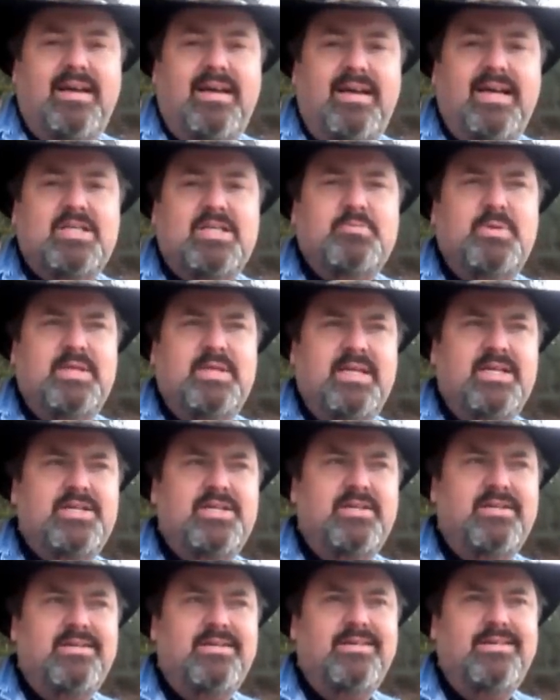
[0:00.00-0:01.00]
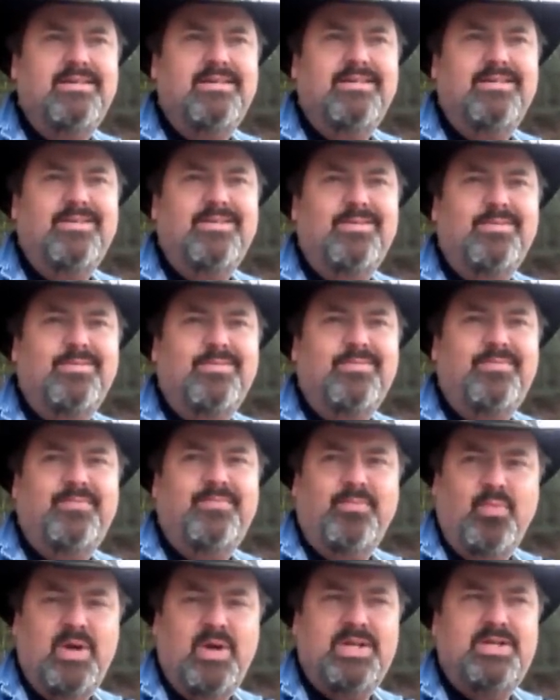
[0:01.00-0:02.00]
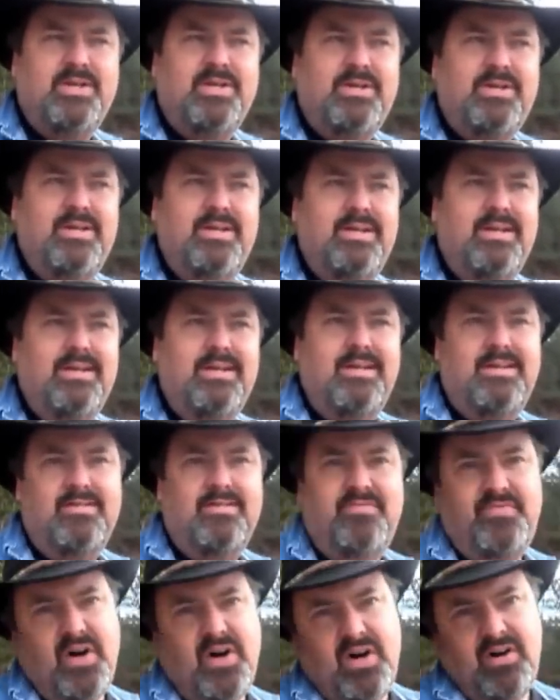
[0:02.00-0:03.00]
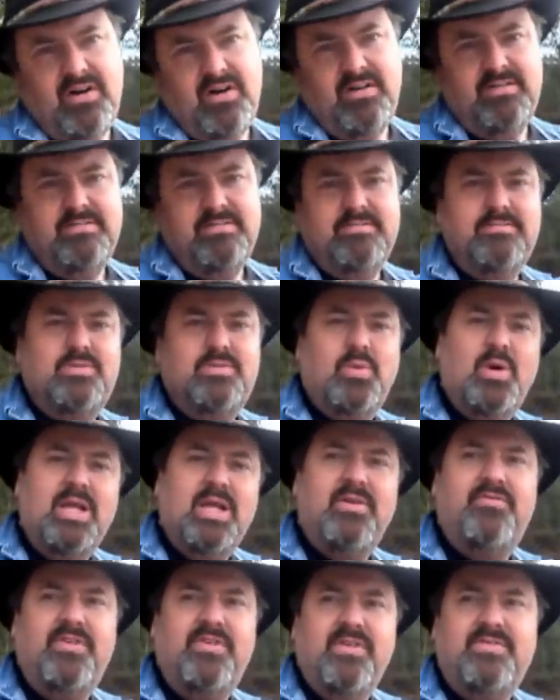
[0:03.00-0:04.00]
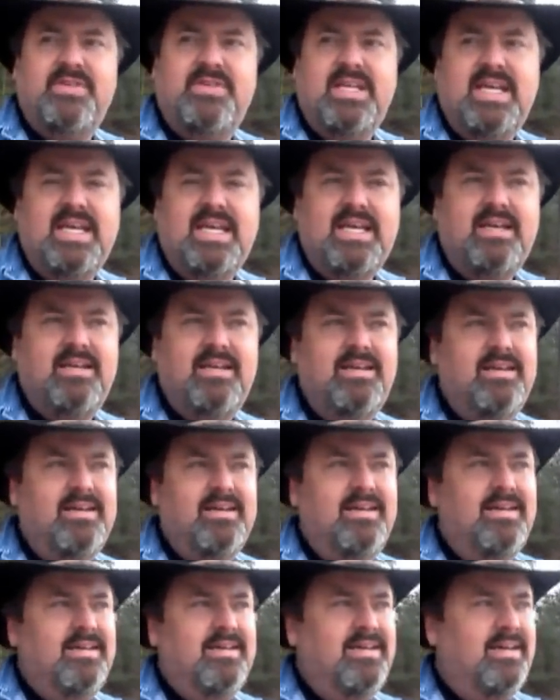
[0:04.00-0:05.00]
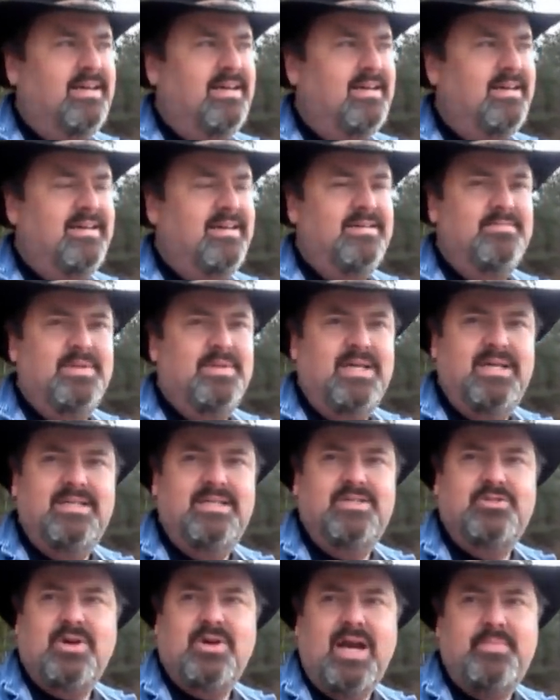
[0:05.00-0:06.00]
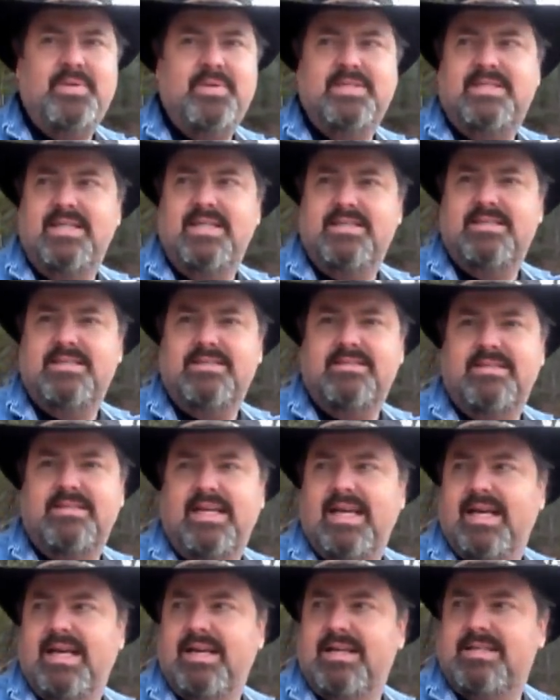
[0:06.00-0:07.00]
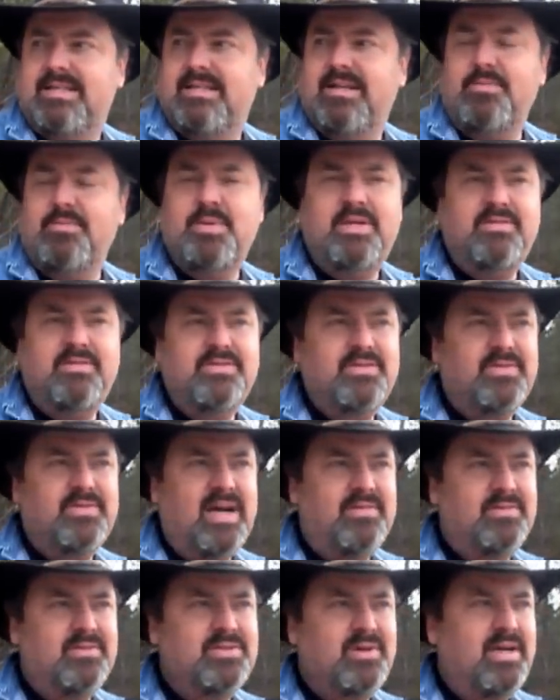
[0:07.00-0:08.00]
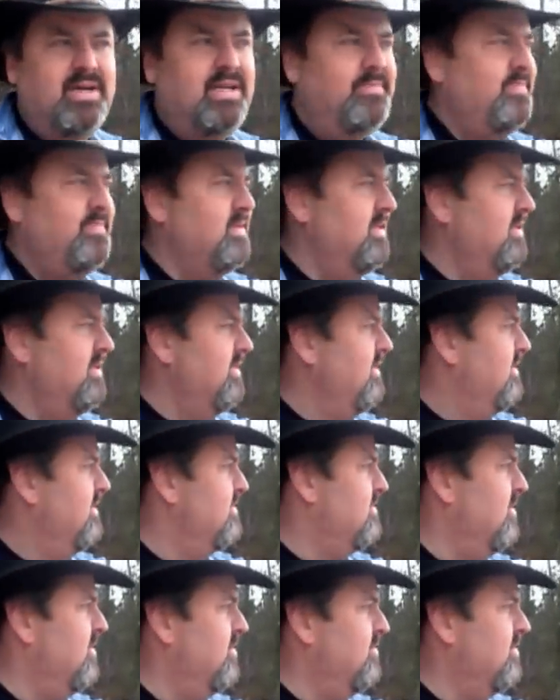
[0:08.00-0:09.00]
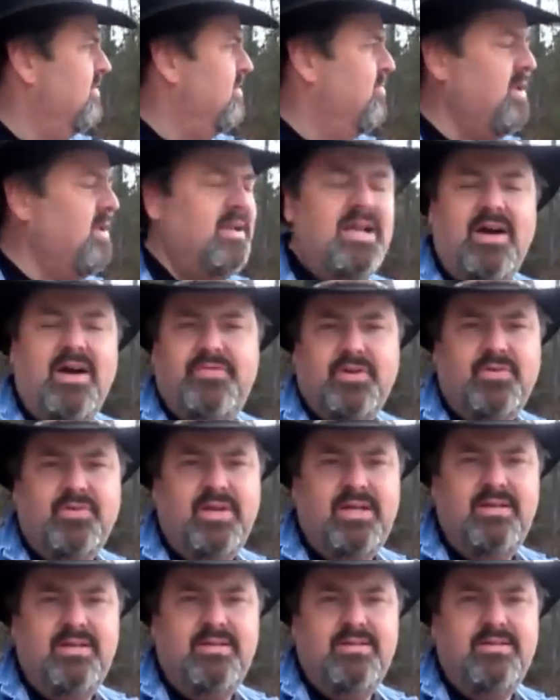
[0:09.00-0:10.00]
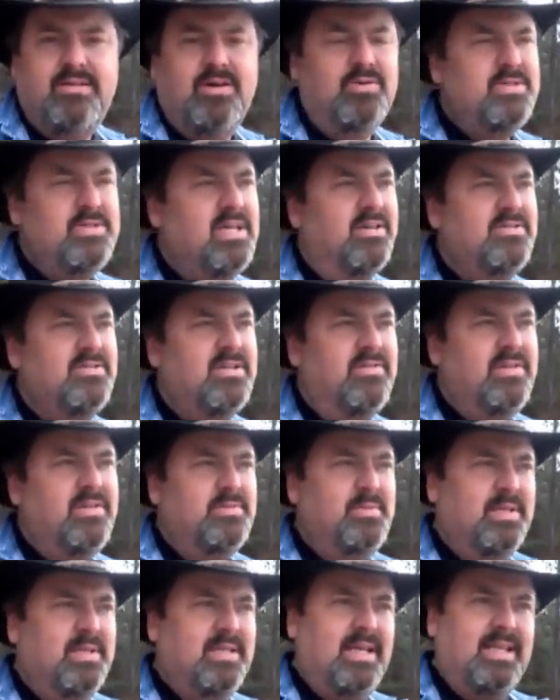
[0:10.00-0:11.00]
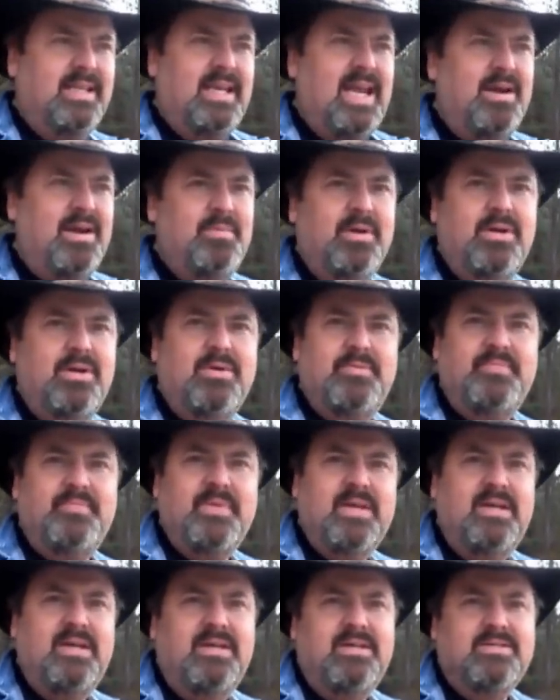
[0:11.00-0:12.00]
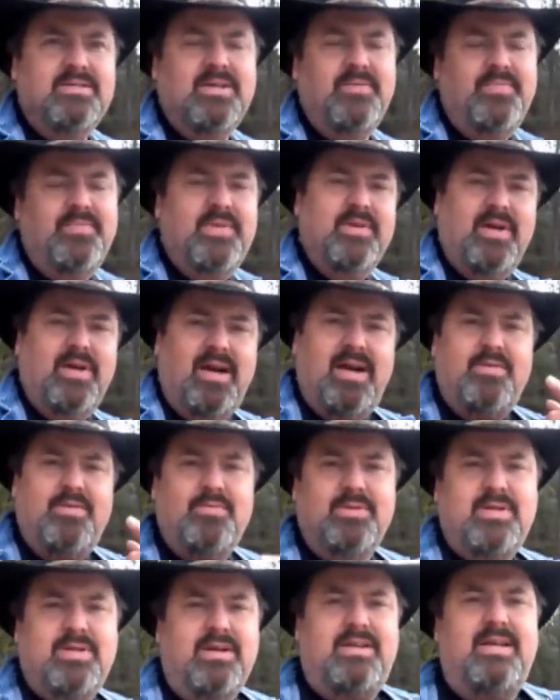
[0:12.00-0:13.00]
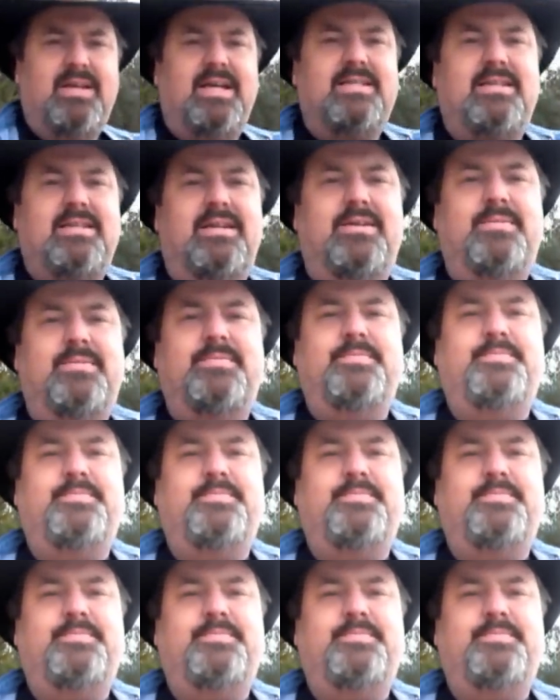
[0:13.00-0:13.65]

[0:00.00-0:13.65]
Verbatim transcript: Expedition Winter Fall 2015 um, hunting, trapping season, and just a little bit of survival training. So completely off the grid, no cell service, but got the camera going. So, all right, we'll talk to you guys later.